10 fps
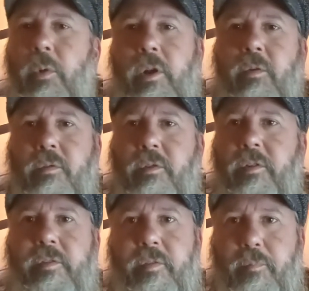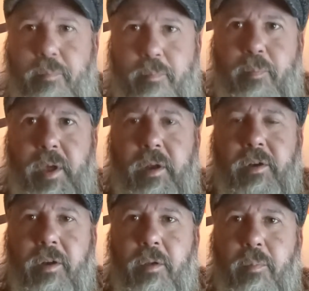We don't just
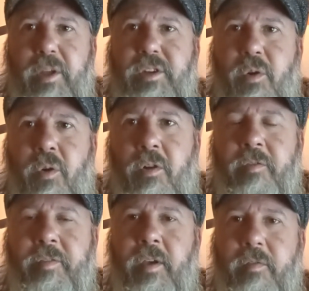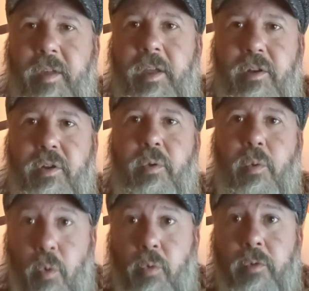pigeonhole ourselves
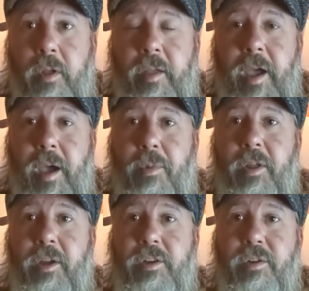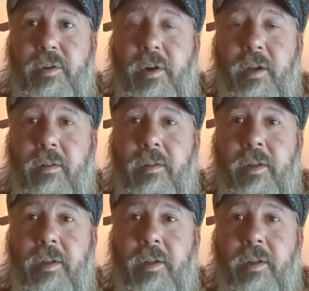into only the Appalachian Trail.